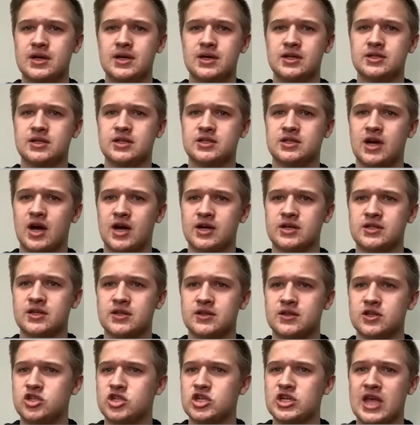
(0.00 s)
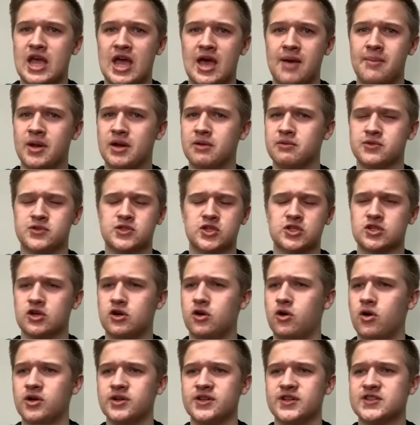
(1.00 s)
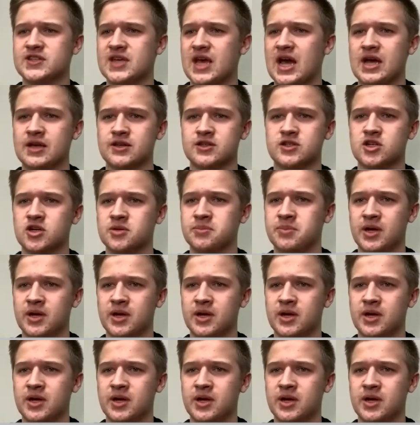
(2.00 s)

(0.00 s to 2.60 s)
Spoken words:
talk to the GM, and it was just a whole disaster.